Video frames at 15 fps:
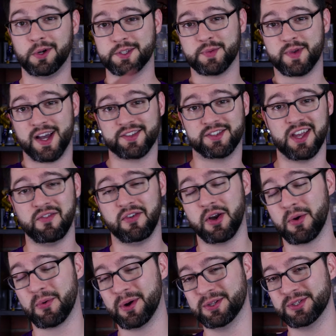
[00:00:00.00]
What's up guys,
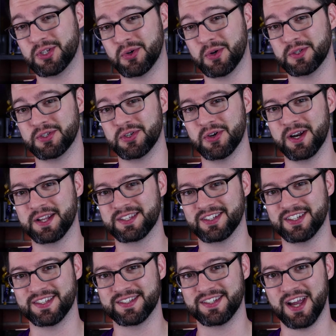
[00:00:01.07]
Davinator 1212 and it's
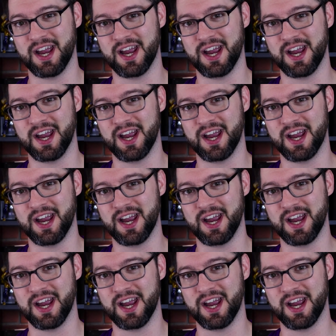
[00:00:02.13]
list